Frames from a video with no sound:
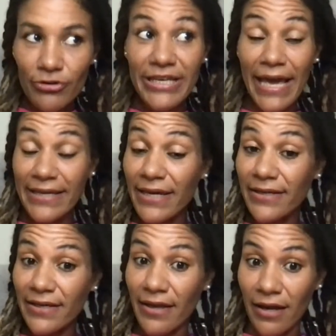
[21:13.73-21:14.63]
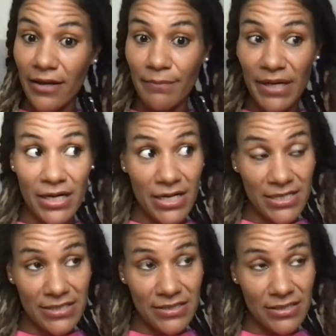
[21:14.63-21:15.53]
yeah, yeah, yeah, yeah.
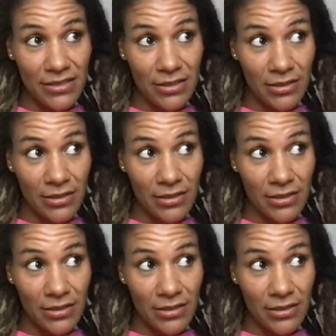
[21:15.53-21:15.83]
Because,